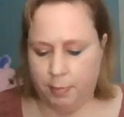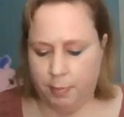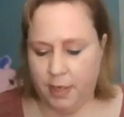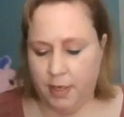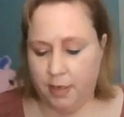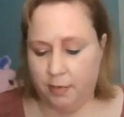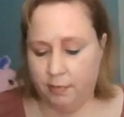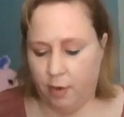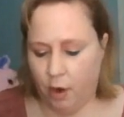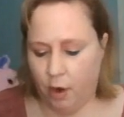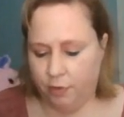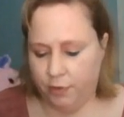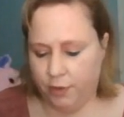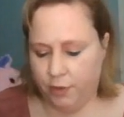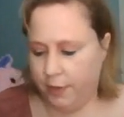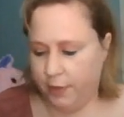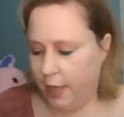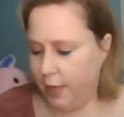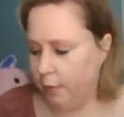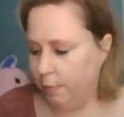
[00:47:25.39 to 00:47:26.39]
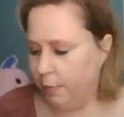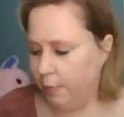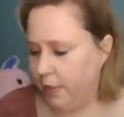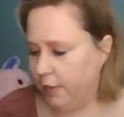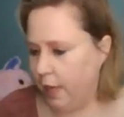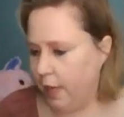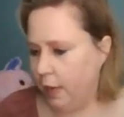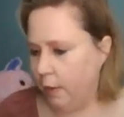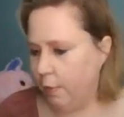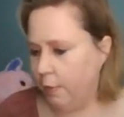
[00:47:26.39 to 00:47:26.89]
involved in that or being
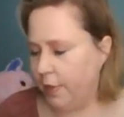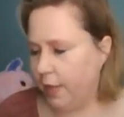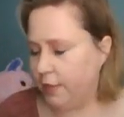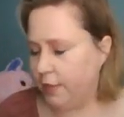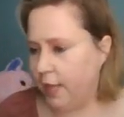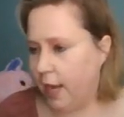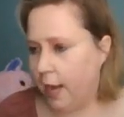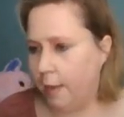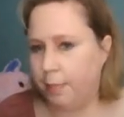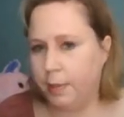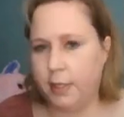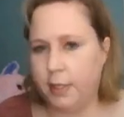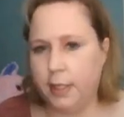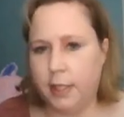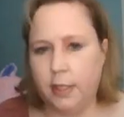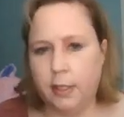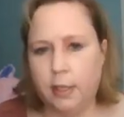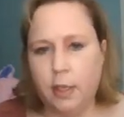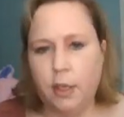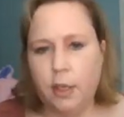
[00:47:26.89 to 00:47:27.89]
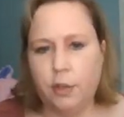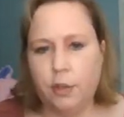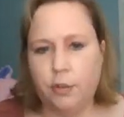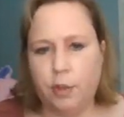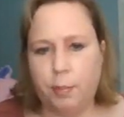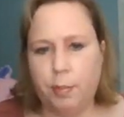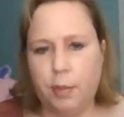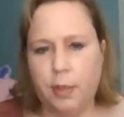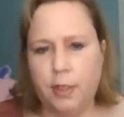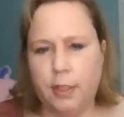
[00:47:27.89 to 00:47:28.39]
there when that's happening. So
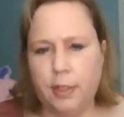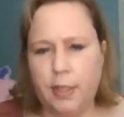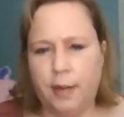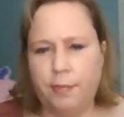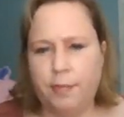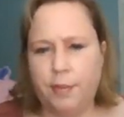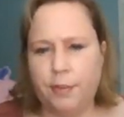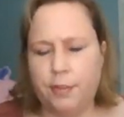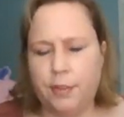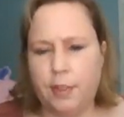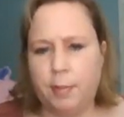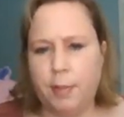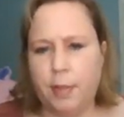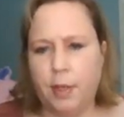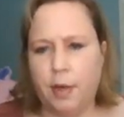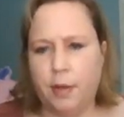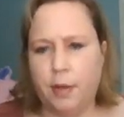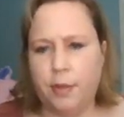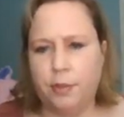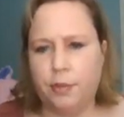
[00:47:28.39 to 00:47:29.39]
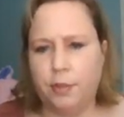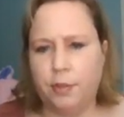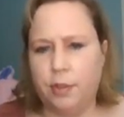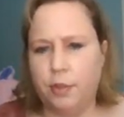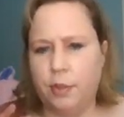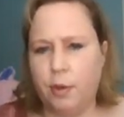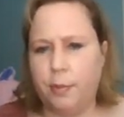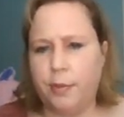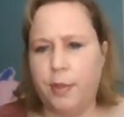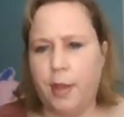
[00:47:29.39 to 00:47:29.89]
I left the stimming on there so
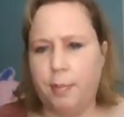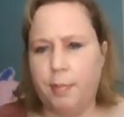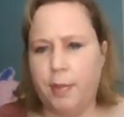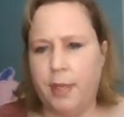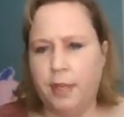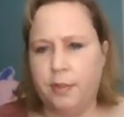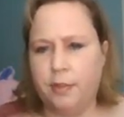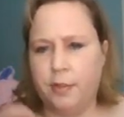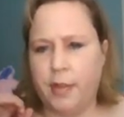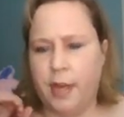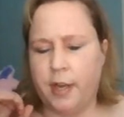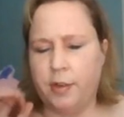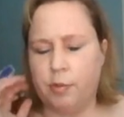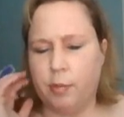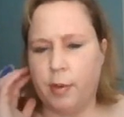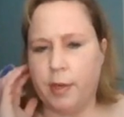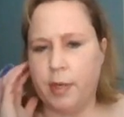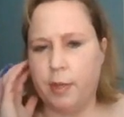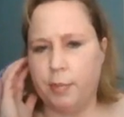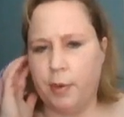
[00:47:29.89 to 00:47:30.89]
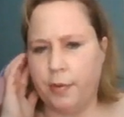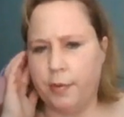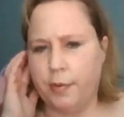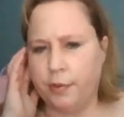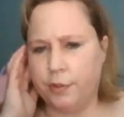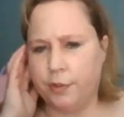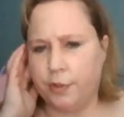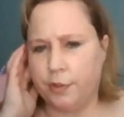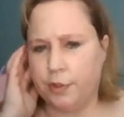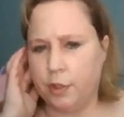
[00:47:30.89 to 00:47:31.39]
you know what that means, and that's why your brother
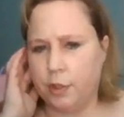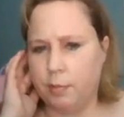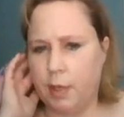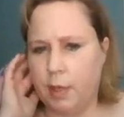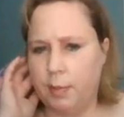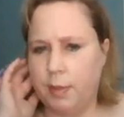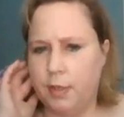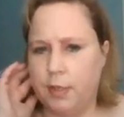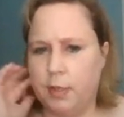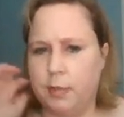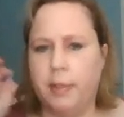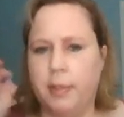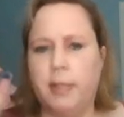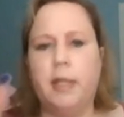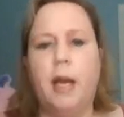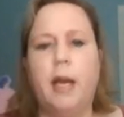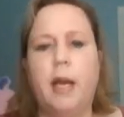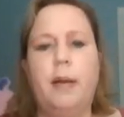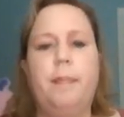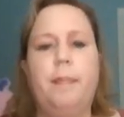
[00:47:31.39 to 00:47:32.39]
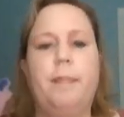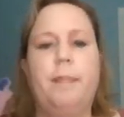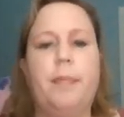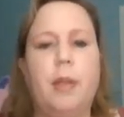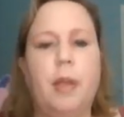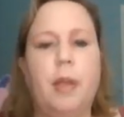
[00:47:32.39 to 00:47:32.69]
and sister may be doing that.